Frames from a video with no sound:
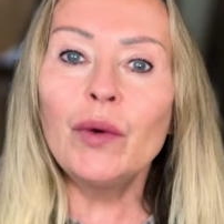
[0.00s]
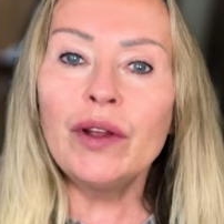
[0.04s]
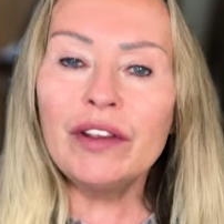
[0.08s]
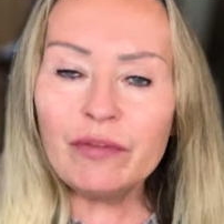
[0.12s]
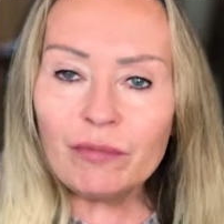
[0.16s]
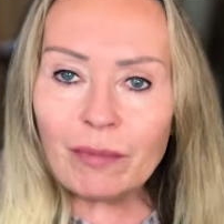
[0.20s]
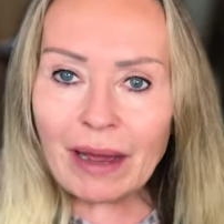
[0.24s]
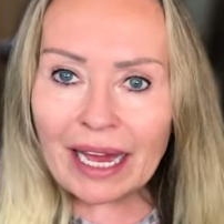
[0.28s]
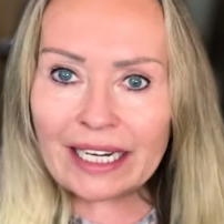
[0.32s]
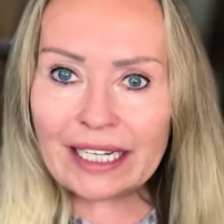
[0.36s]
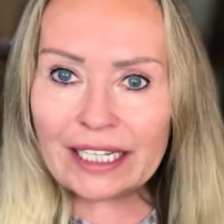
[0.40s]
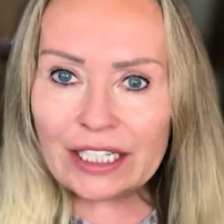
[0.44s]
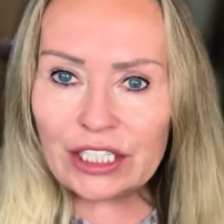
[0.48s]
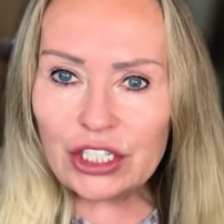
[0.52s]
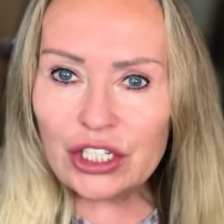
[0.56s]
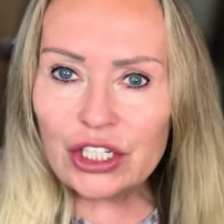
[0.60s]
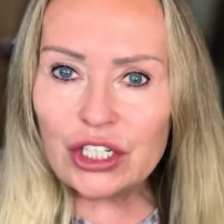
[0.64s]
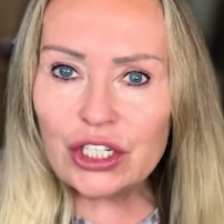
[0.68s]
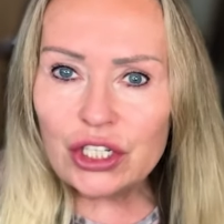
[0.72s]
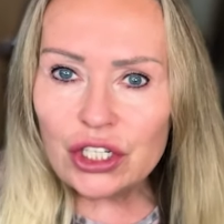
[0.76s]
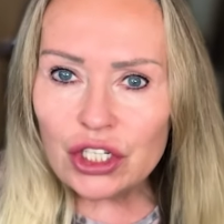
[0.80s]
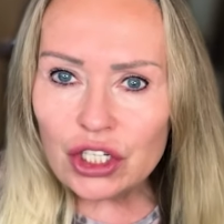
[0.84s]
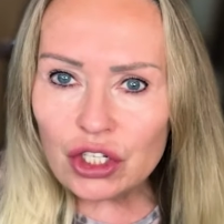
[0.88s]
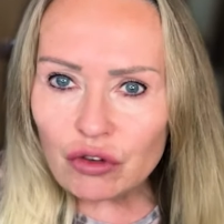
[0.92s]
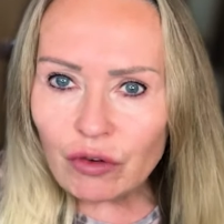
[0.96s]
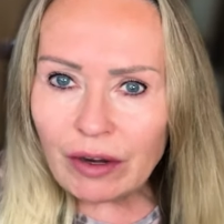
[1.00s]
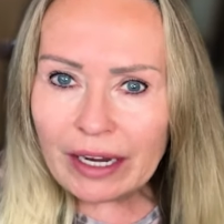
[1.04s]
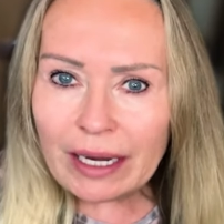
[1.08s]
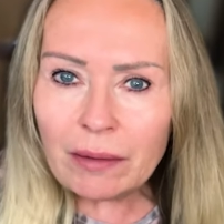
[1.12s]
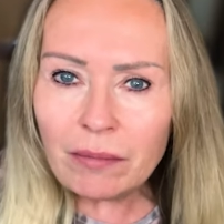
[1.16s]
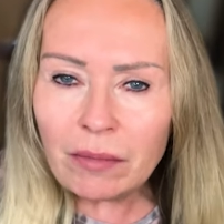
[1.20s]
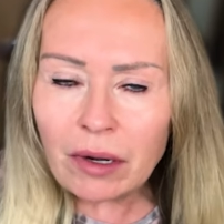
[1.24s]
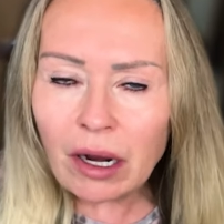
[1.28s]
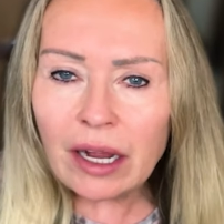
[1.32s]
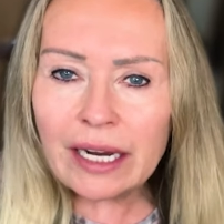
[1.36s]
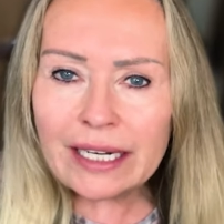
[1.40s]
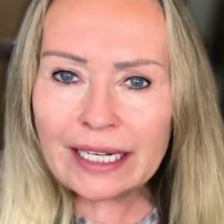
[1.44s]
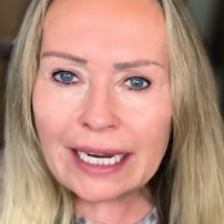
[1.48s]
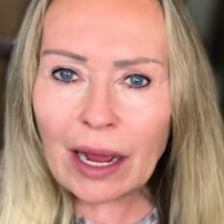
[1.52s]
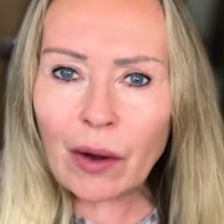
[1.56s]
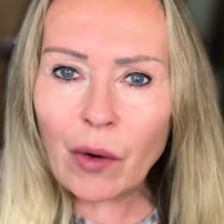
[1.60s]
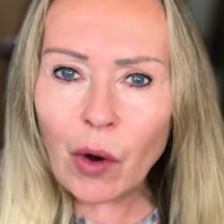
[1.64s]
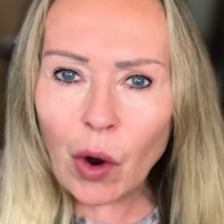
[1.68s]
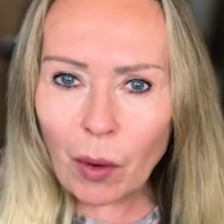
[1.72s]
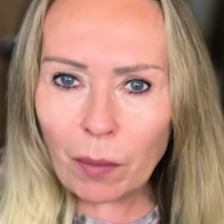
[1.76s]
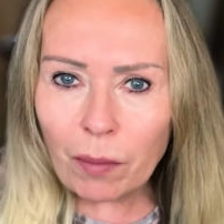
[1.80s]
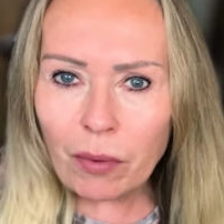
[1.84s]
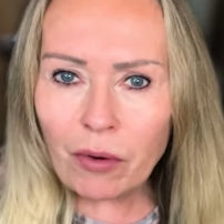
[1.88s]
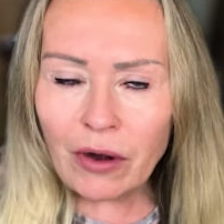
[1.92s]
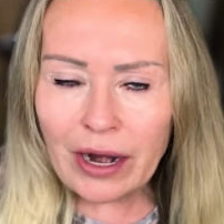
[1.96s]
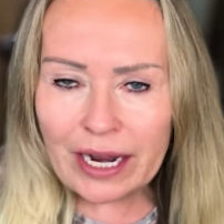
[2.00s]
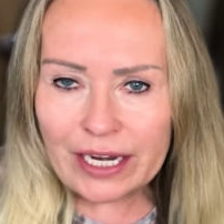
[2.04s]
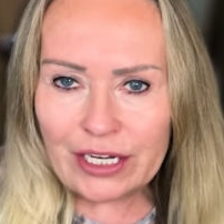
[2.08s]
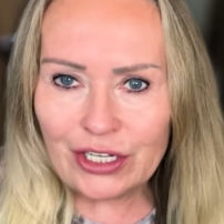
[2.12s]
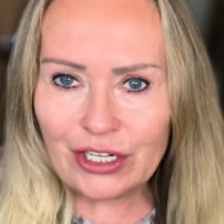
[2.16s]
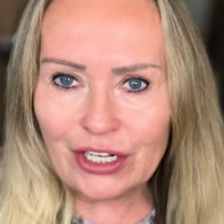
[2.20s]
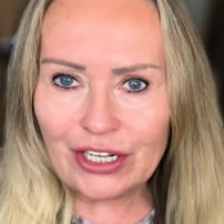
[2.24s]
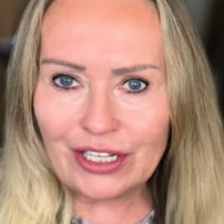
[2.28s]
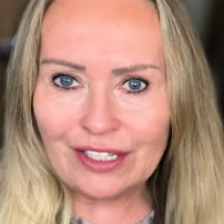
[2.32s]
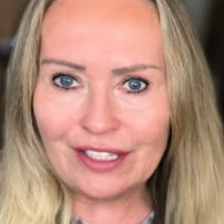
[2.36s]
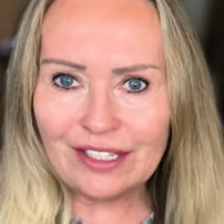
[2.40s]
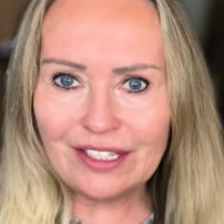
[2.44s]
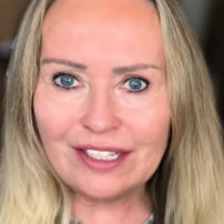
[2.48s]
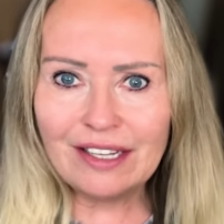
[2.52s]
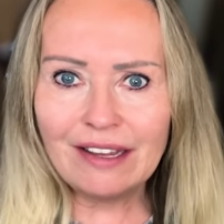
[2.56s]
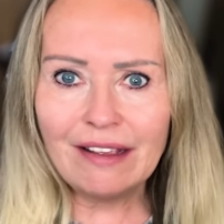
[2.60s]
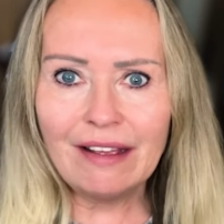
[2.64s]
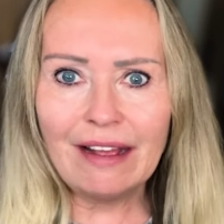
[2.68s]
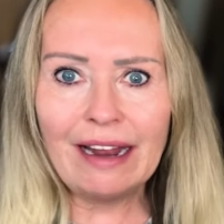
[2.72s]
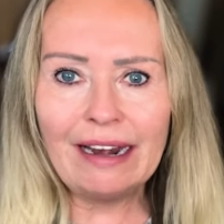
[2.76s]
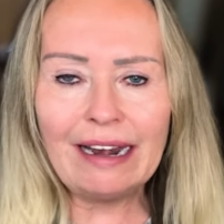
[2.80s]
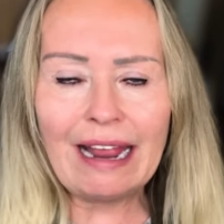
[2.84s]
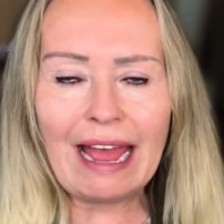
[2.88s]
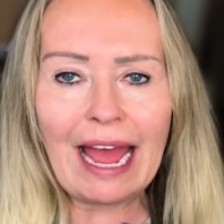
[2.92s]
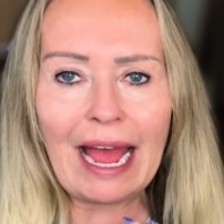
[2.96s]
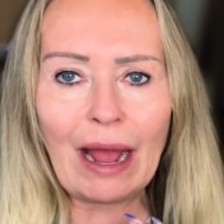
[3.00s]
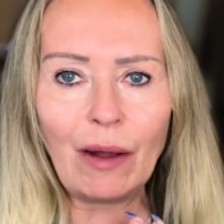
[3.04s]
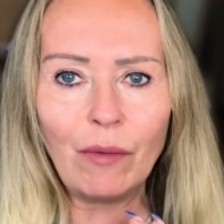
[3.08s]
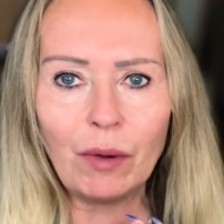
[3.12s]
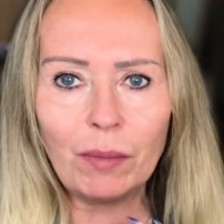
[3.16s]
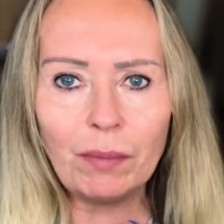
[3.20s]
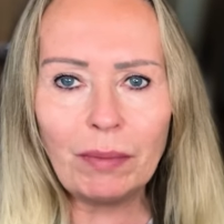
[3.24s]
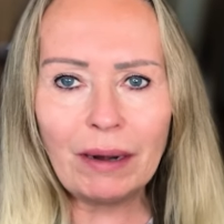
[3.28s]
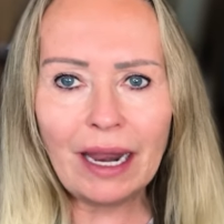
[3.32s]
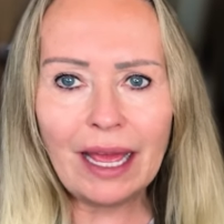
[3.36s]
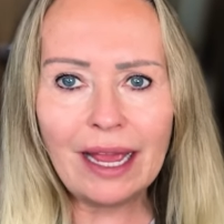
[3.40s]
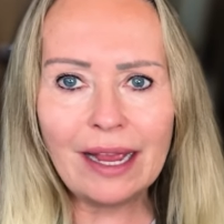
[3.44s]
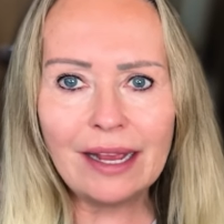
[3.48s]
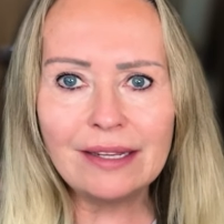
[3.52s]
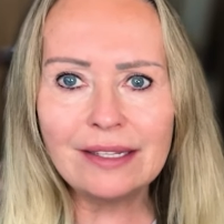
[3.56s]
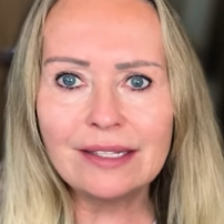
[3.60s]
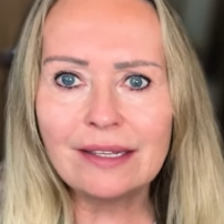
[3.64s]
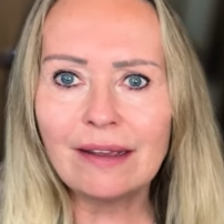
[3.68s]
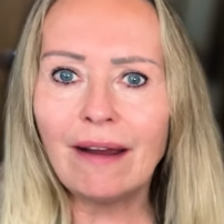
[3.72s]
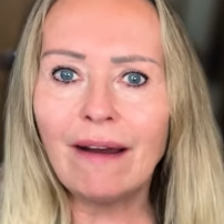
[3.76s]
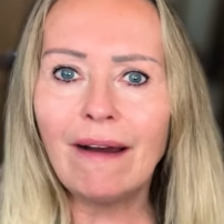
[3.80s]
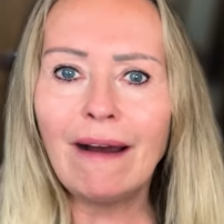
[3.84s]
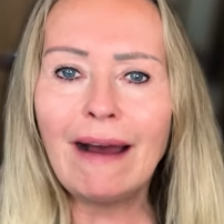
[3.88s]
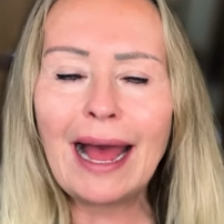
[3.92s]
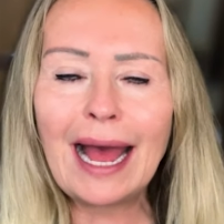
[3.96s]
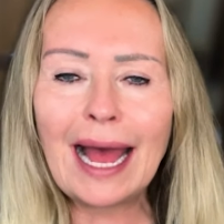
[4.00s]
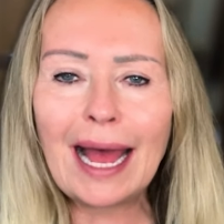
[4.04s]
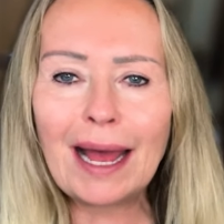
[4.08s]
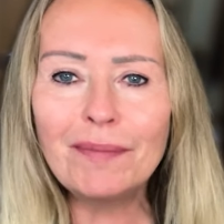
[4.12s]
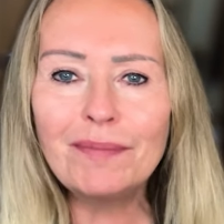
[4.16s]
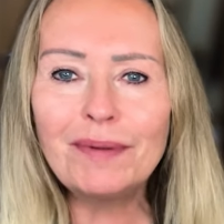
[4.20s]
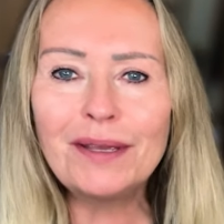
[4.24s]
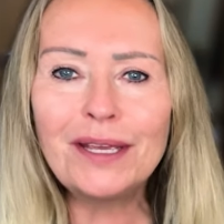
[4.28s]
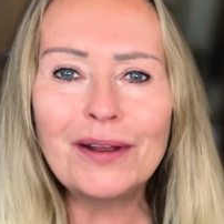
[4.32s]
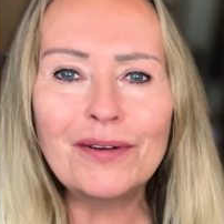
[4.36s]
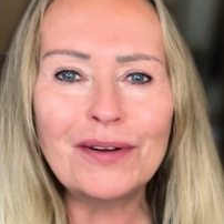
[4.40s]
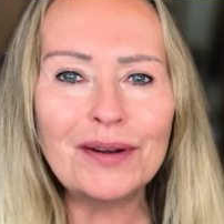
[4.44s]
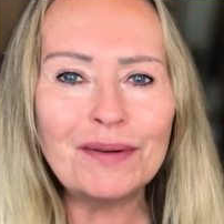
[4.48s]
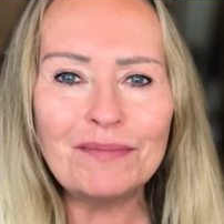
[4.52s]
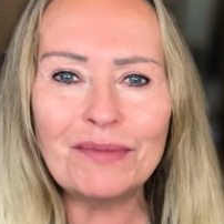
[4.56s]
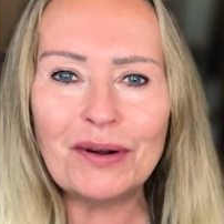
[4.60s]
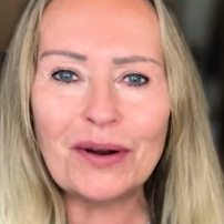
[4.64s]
We've managed to streamline our operations and our players are happier and